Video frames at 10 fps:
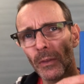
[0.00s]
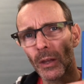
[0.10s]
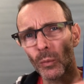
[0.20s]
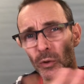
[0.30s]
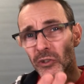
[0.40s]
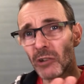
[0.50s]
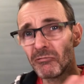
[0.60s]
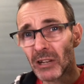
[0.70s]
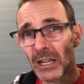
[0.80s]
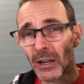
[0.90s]
which I
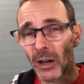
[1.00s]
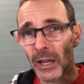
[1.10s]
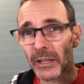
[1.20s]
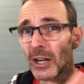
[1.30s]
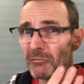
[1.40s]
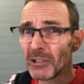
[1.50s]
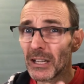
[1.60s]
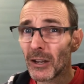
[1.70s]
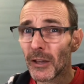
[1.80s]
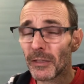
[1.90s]
really like. I really
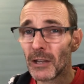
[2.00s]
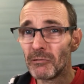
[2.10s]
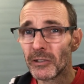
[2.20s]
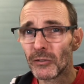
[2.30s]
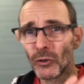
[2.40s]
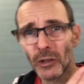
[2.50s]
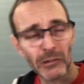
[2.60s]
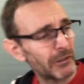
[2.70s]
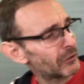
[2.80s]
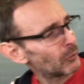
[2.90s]
like the
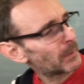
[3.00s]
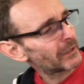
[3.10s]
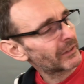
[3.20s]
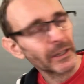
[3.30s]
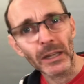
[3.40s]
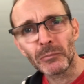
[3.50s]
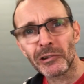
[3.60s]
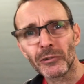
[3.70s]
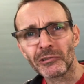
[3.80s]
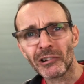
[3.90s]
original Peter
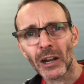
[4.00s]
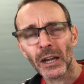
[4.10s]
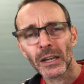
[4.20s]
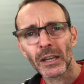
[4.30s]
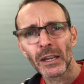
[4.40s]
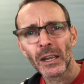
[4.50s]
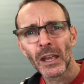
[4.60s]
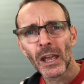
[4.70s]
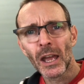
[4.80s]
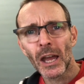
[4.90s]
Gabriel track.
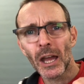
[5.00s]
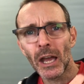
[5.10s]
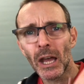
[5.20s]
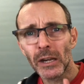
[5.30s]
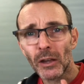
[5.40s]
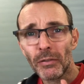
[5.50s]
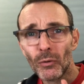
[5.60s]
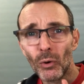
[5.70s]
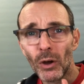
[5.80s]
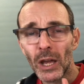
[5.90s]
And I
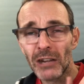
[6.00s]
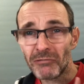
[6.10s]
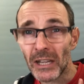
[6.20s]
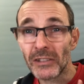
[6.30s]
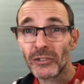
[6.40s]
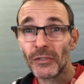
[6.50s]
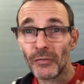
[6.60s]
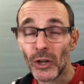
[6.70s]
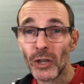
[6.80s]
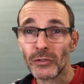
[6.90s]
thought Erasure's
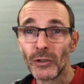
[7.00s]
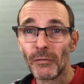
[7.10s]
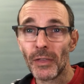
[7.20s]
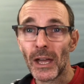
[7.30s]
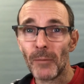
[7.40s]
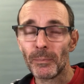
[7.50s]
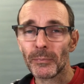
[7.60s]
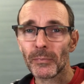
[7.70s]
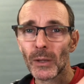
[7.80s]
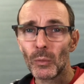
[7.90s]
version of that
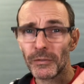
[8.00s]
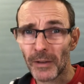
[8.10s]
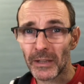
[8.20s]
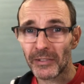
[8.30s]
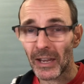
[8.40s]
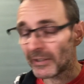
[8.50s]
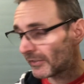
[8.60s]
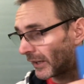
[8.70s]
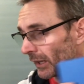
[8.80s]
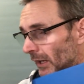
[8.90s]
was
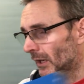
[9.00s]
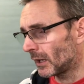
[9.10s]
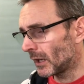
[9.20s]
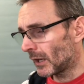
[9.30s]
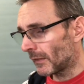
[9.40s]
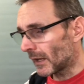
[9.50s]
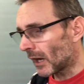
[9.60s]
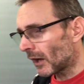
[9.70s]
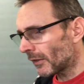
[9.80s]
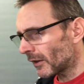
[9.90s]
fantastic. The
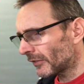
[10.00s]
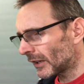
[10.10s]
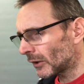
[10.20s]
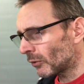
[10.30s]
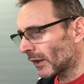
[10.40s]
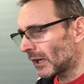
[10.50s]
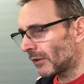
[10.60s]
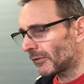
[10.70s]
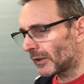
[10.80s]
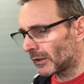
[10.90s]
other single they
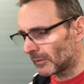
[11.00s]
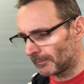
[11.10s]
lifted